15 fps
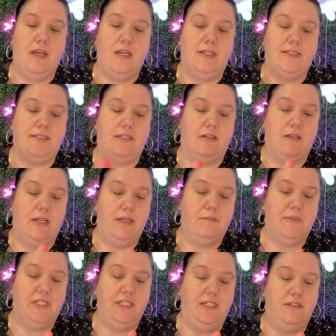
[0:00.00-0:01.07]
So I'm
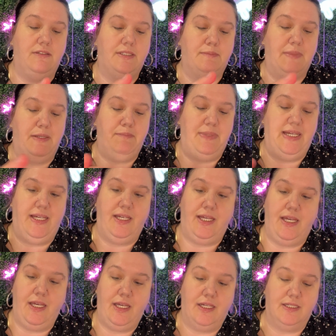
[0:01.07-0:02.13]
going to use my
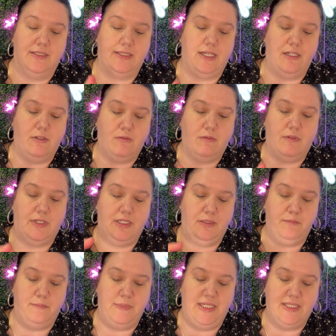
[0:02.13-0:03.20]
pinky because I don't want to
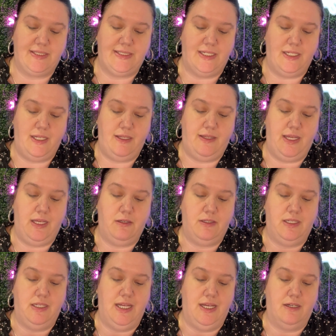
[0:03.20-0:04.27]
mix anything
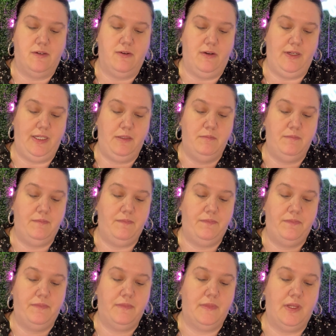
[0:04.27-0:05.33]
in that cream.
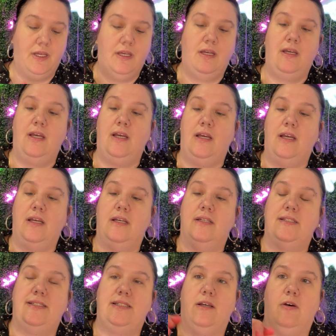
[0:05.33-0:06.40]

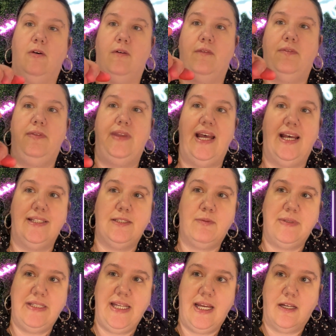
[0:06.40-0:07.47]
So that's
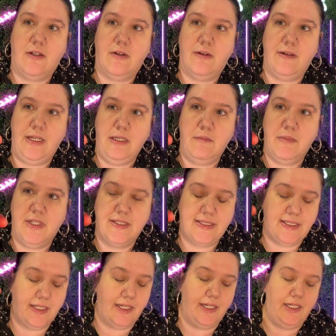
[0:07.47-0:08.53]
what that cream
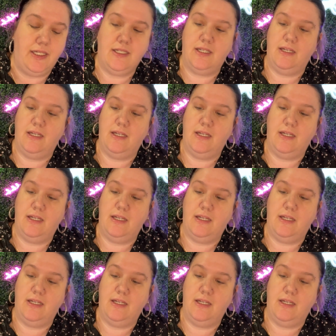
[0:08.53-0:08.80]
looks like.